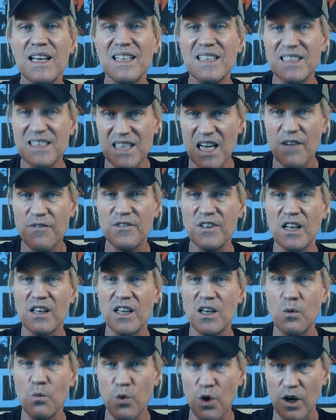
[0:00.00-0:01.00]
It
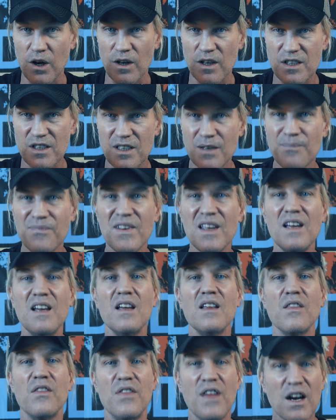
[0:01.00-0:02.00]
definitely works.
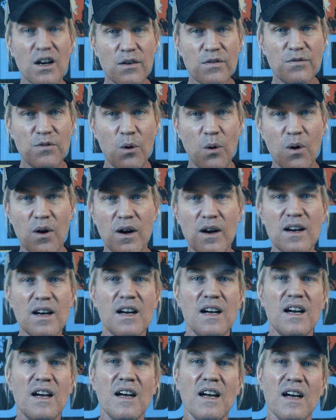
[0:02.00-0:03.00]

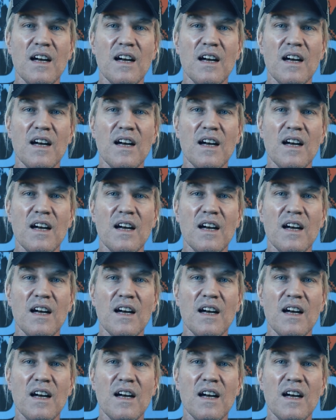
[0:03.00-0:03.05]
Therefore,